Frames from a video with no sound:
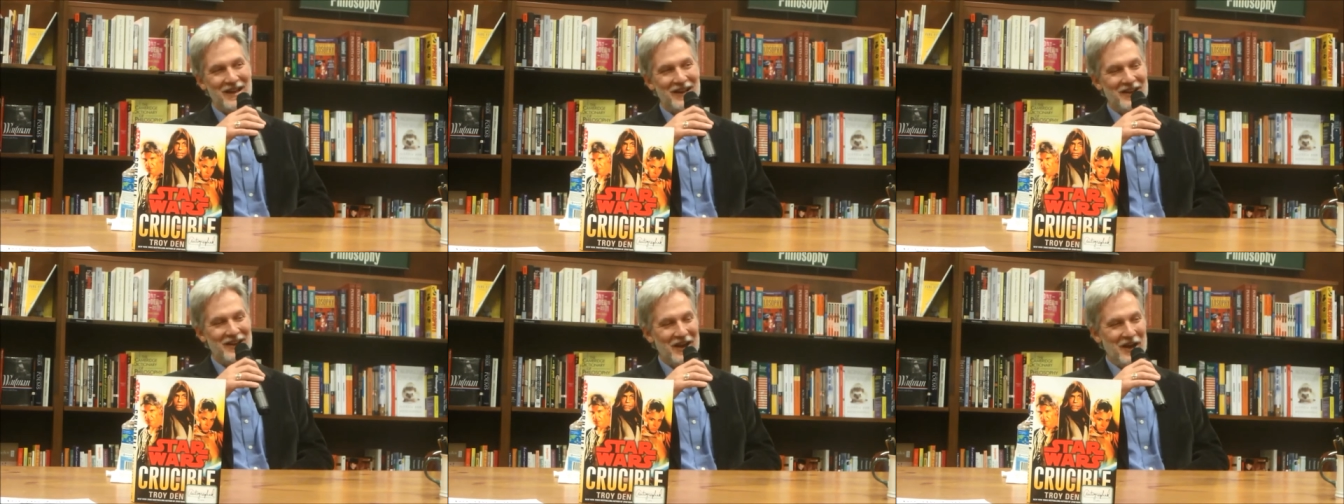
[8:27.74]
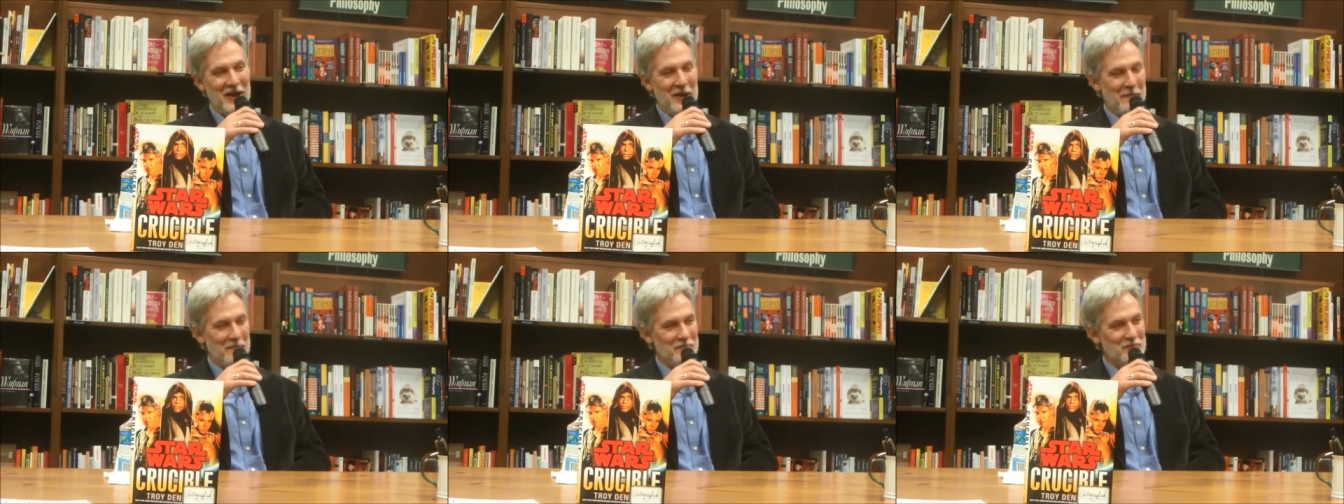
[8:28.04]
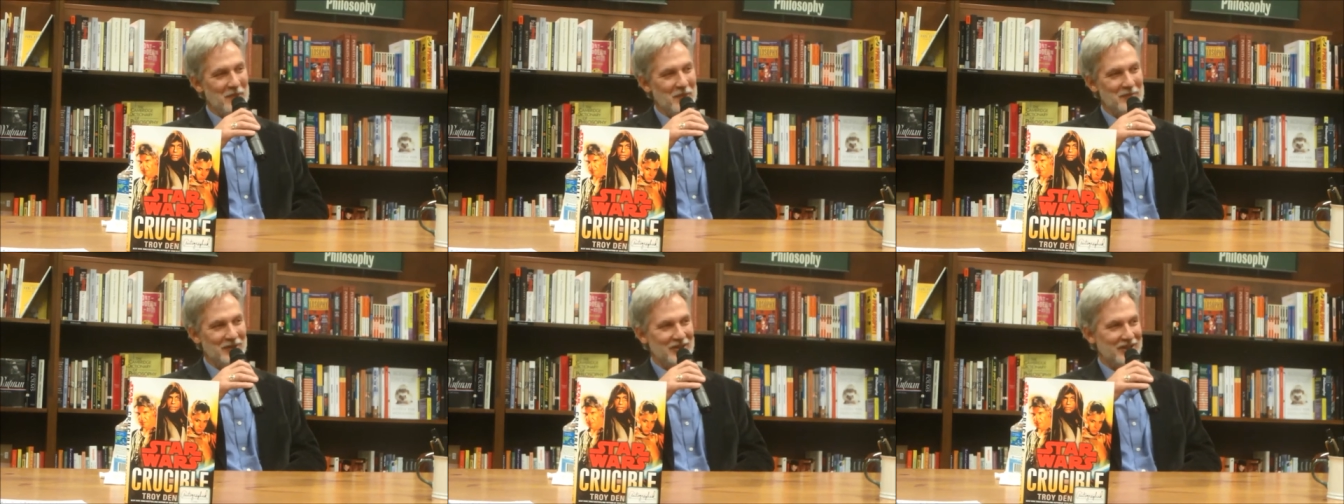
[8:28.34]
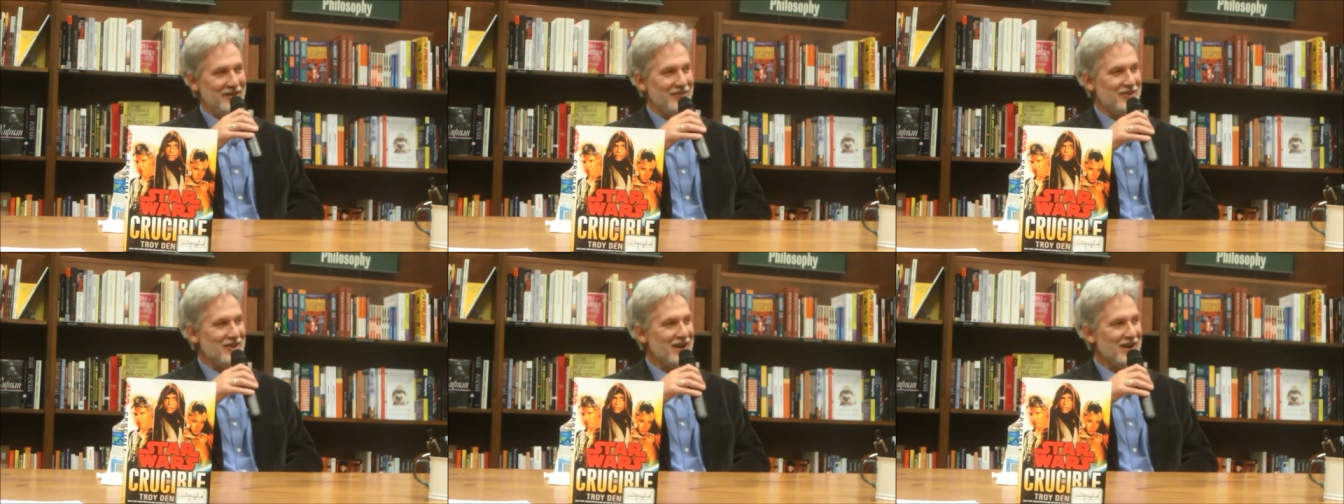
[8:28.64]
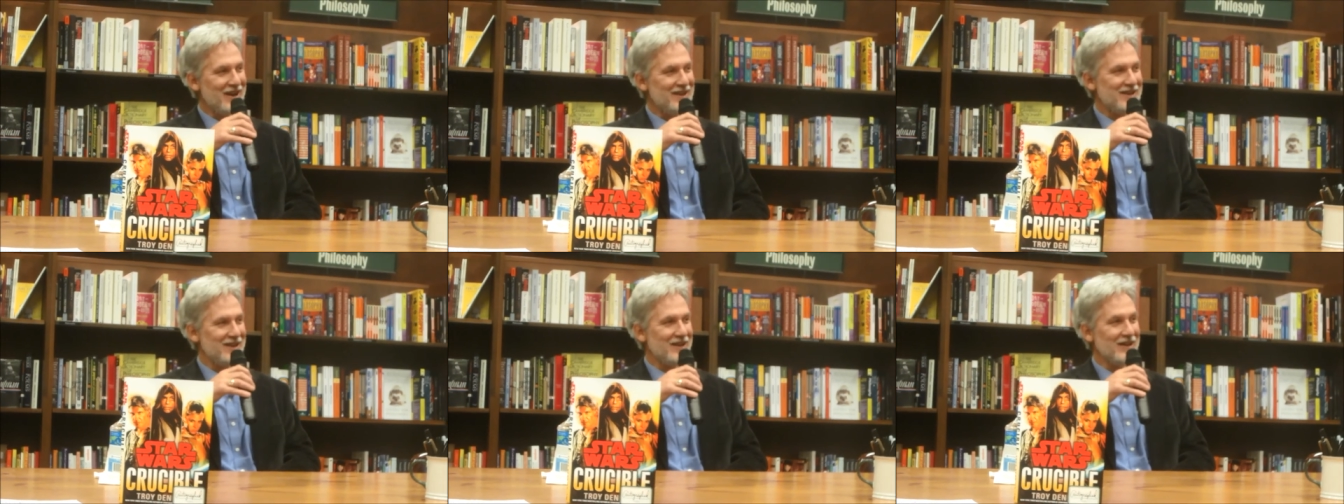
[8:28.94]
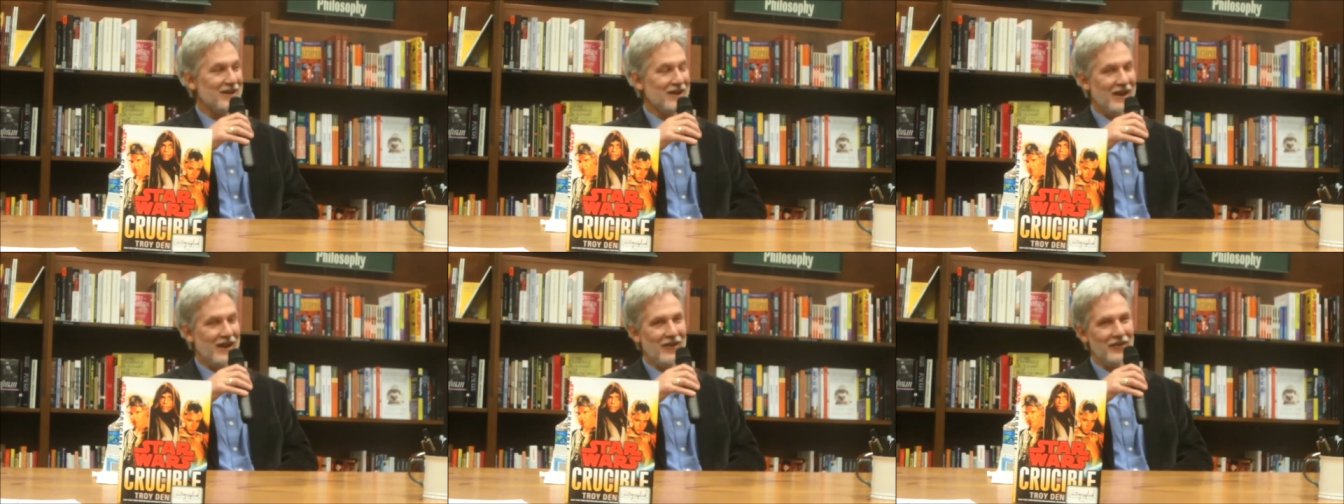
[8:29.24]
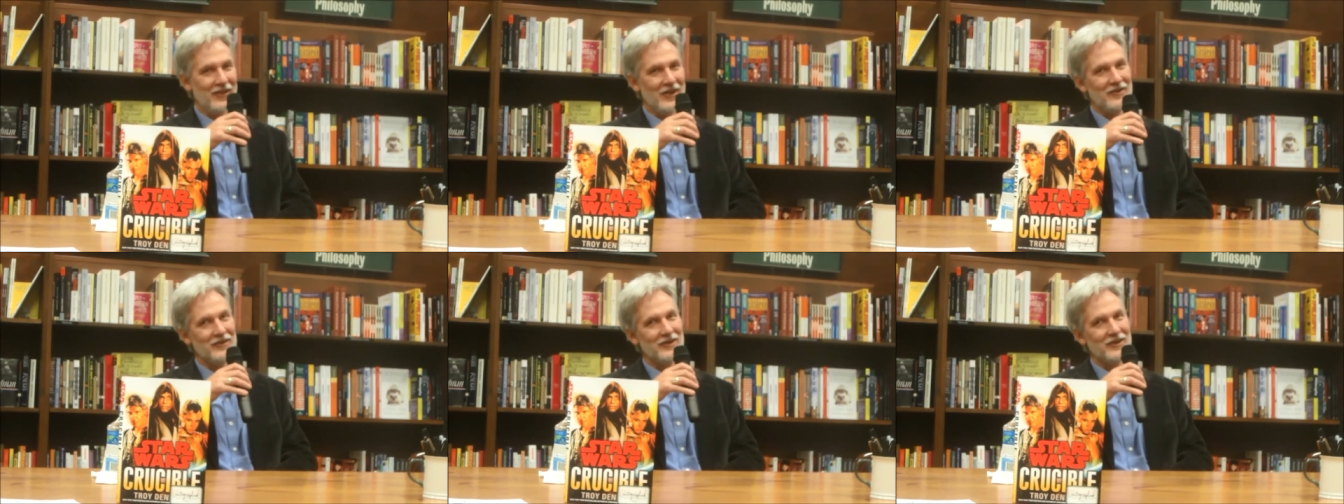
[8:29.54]
um, but to give you an idea how
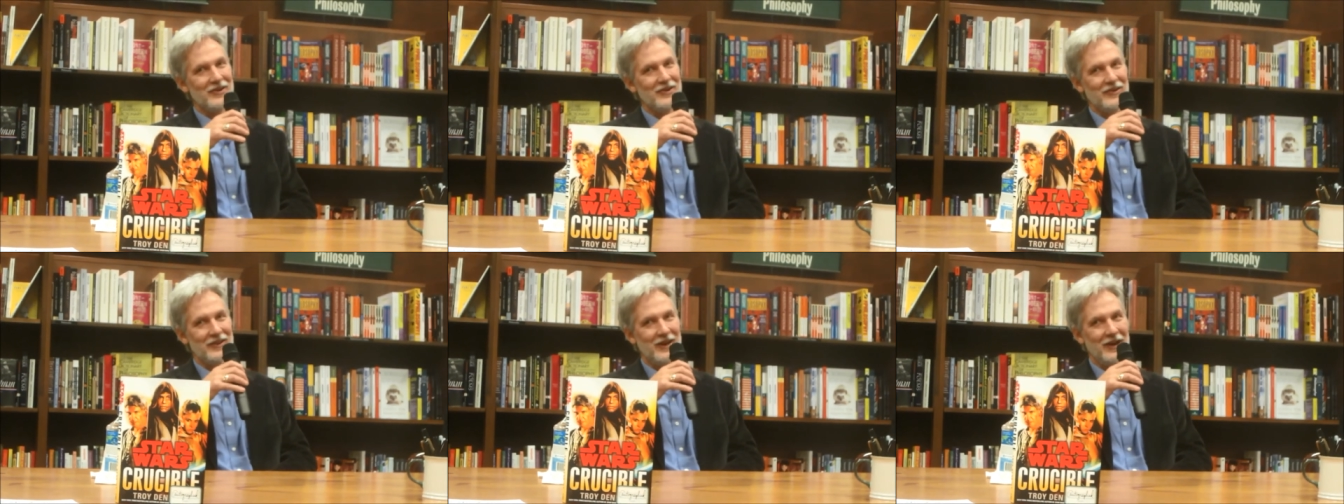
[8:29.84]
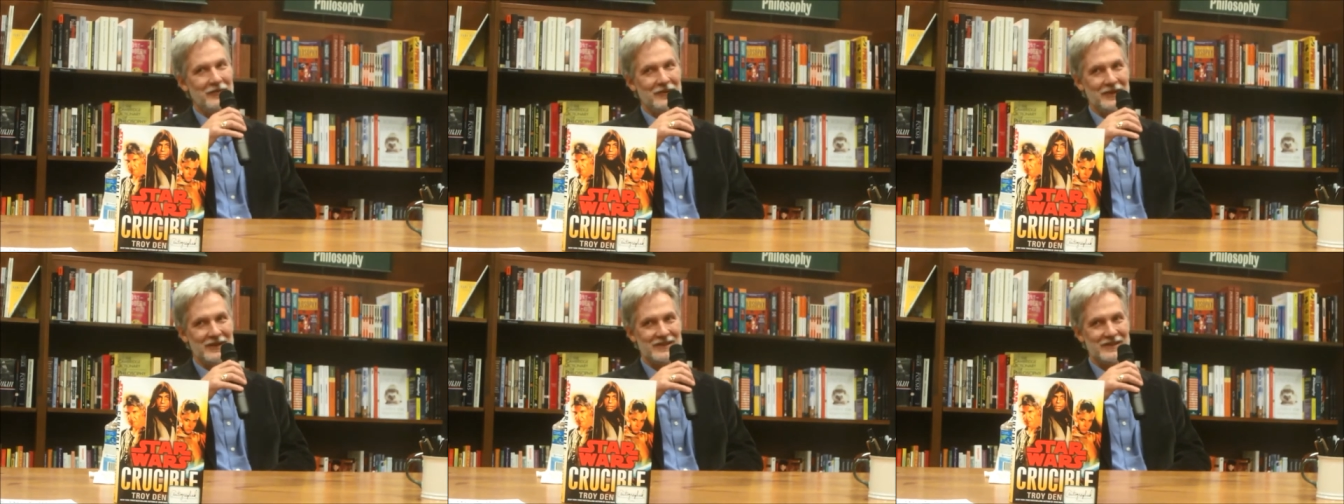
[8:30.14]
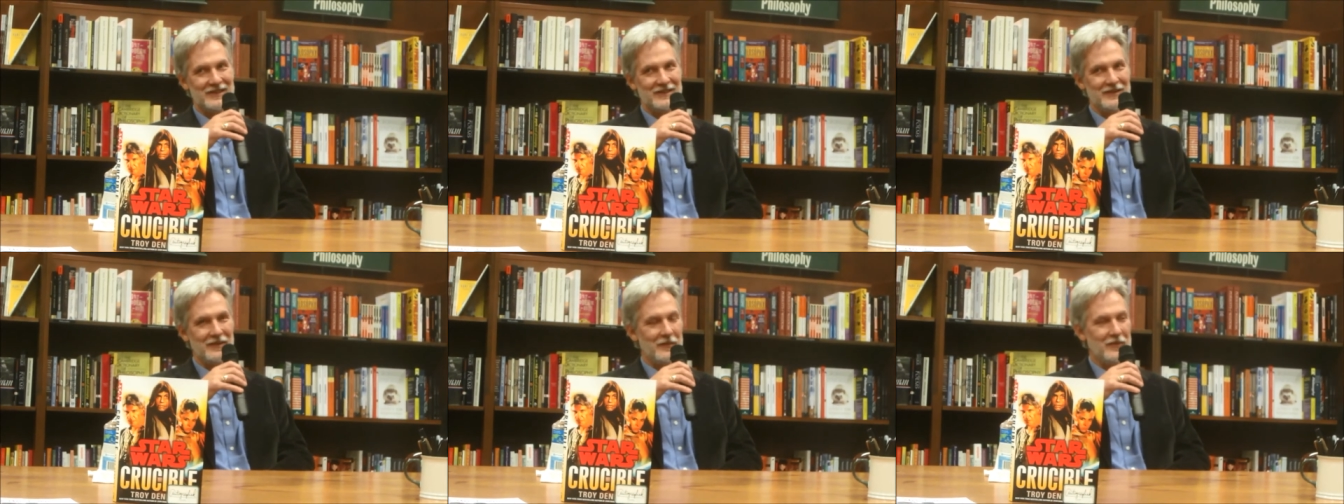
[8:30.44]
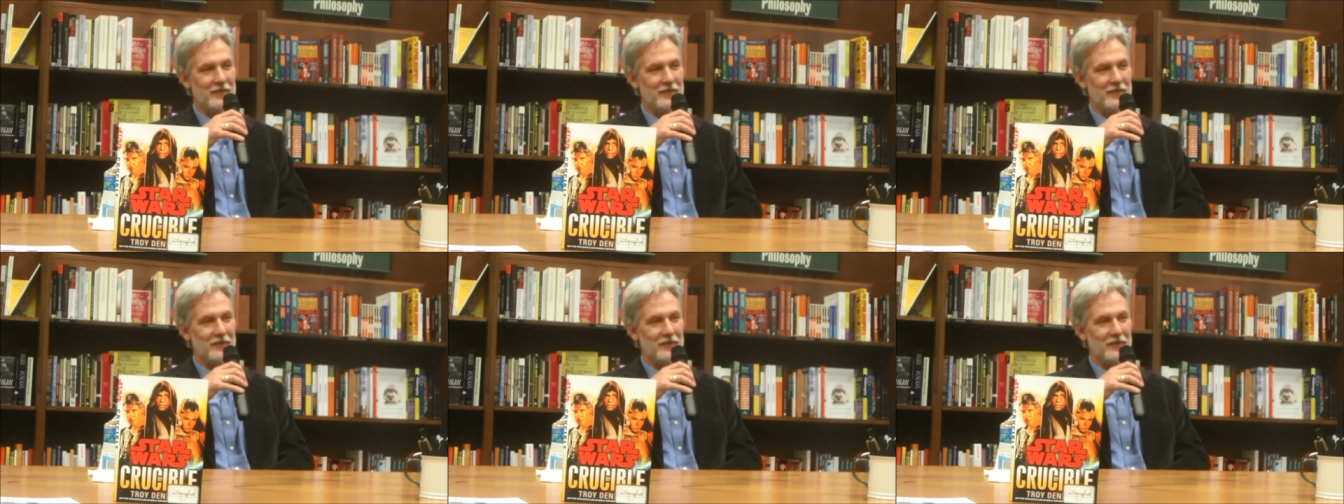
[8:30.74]
long ago that was,